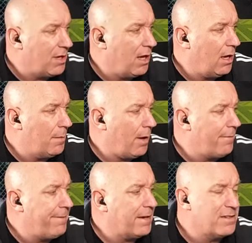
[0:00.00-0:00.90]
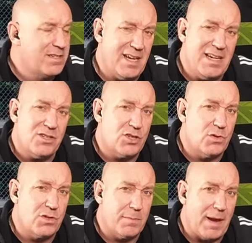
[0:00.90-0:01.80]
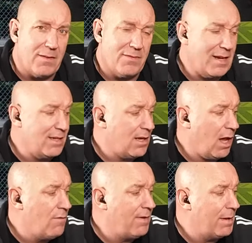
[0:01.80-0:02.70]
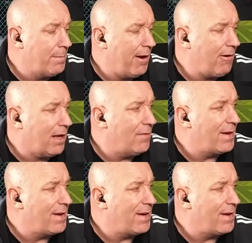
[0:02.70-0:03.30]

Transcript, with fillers: I think Dietz used to make these over in America.